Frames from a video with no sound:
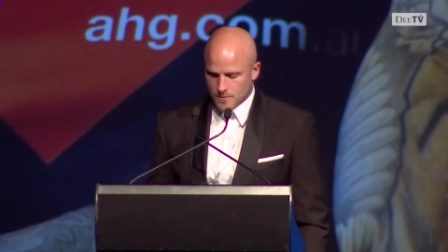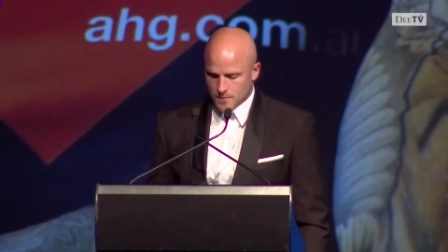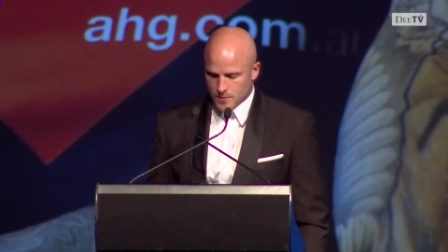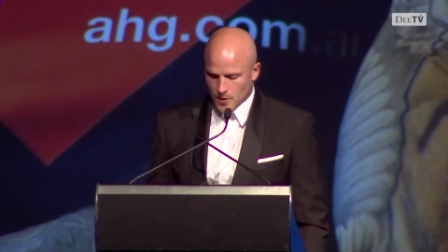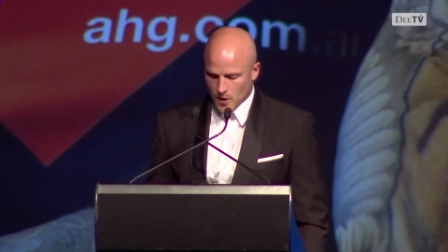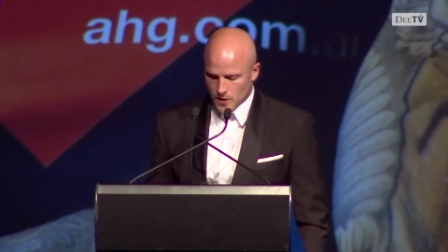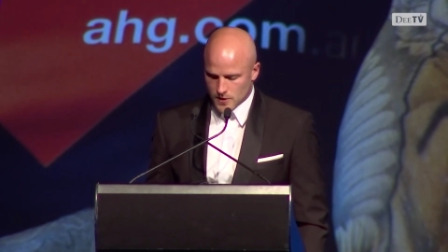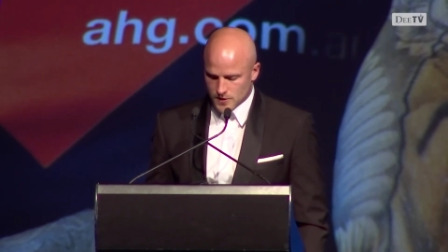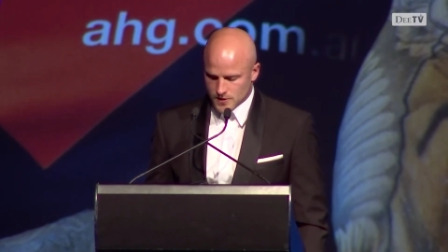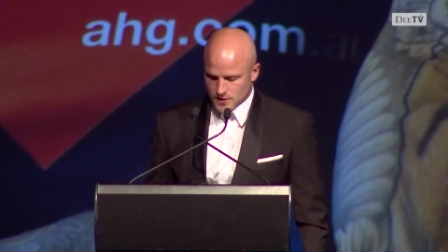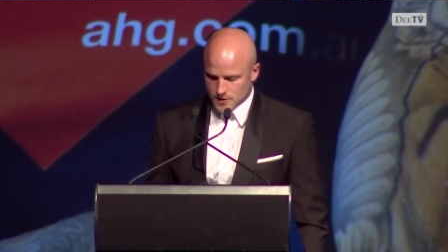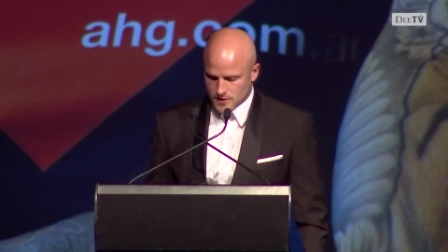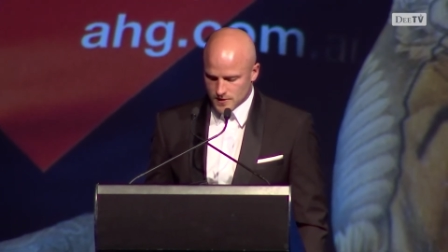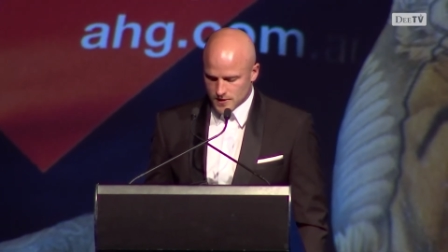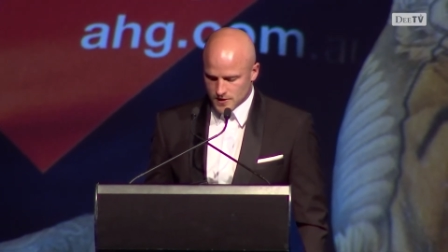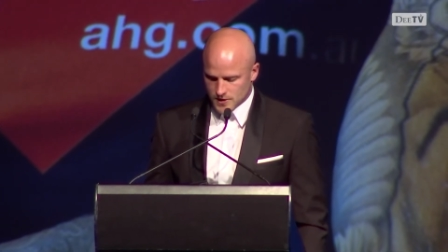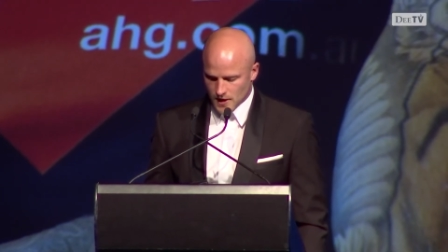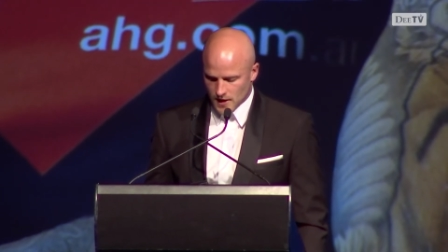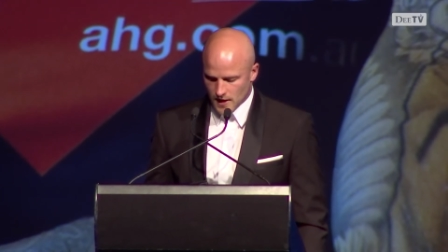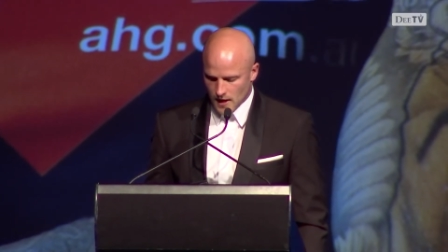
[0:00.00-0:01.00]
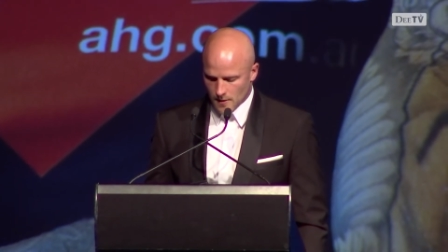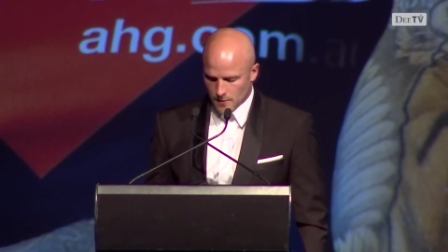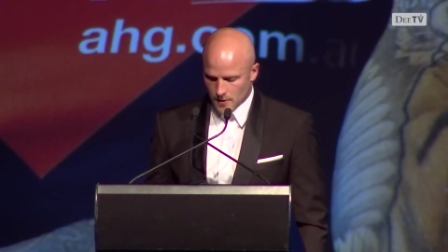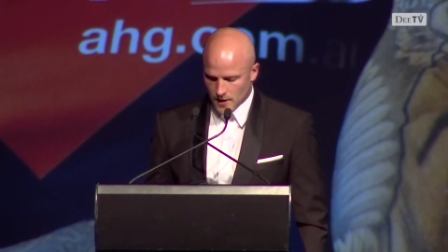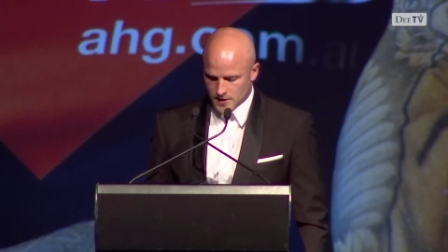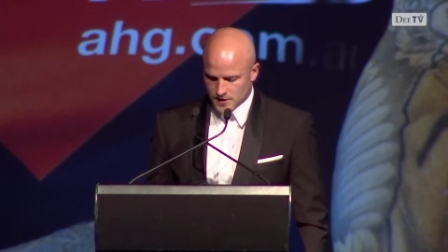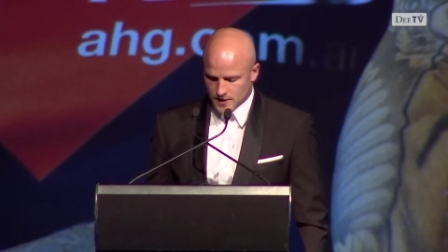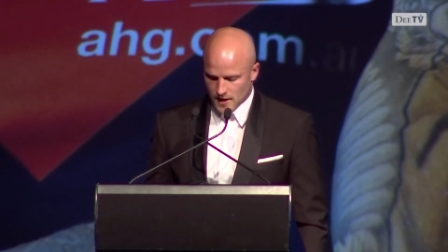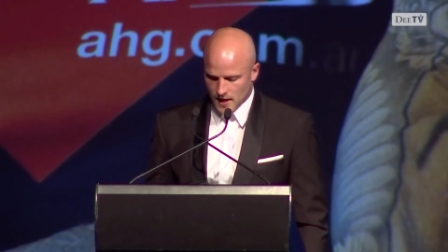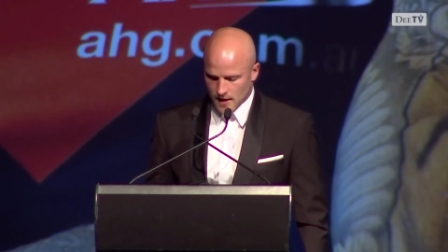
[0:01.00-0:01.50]
post the
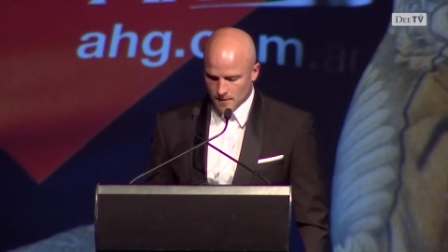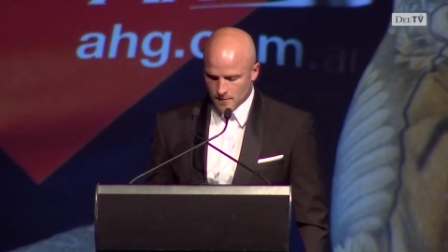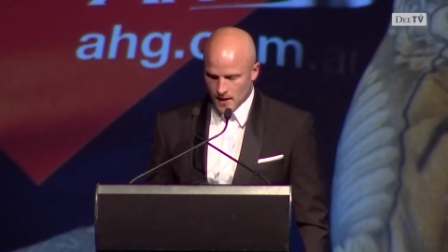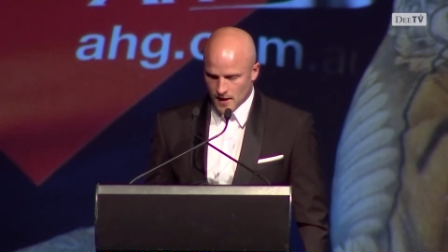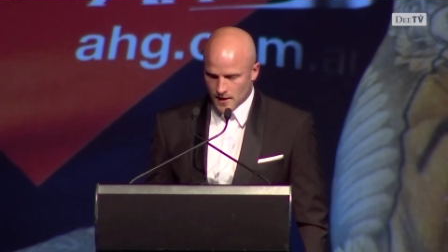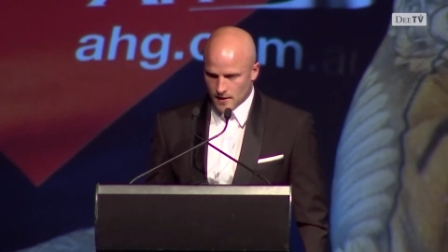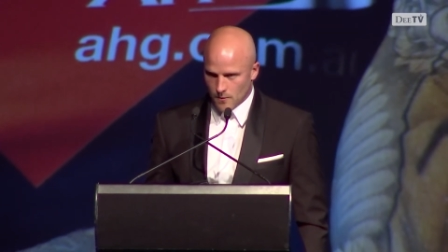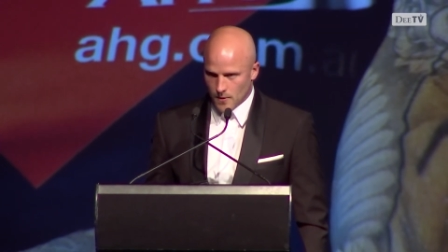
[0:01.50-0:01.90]
GWS game, mate.